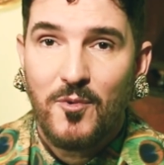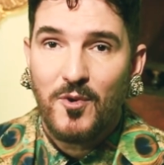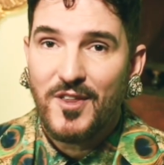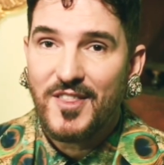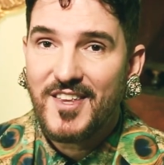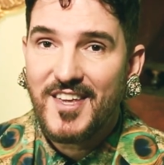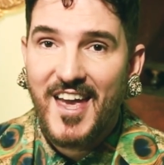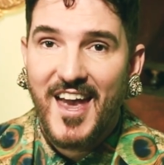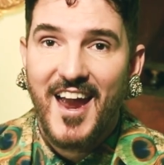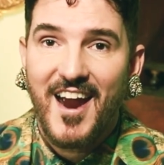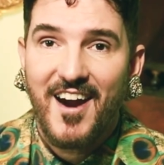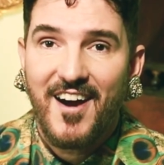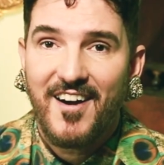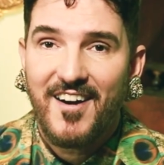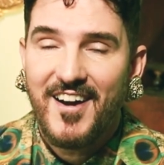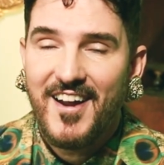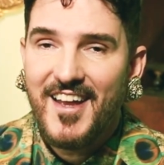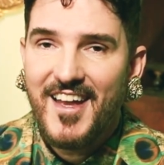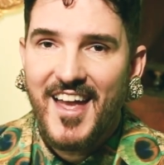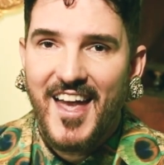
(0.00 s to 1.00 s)
with care
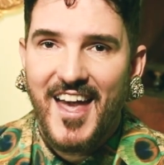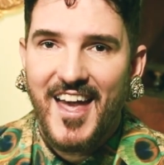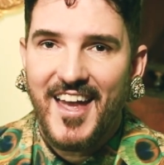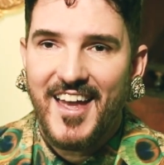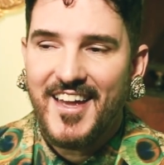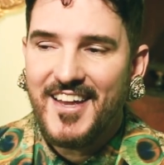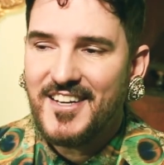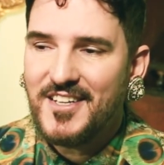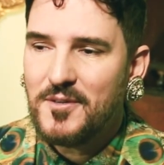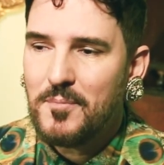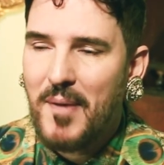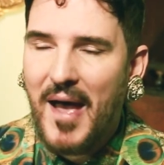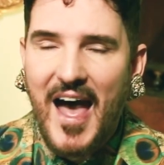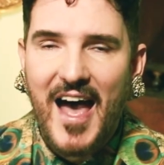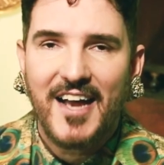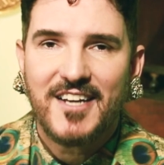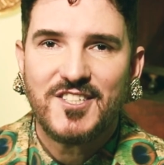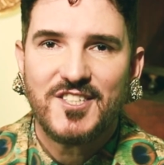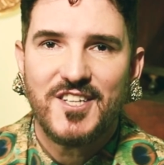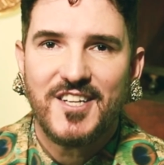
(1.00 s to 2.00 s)
and
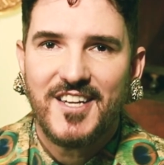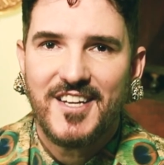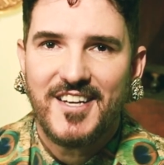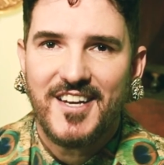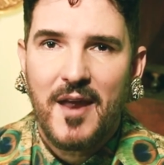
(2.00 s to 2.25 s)
passion,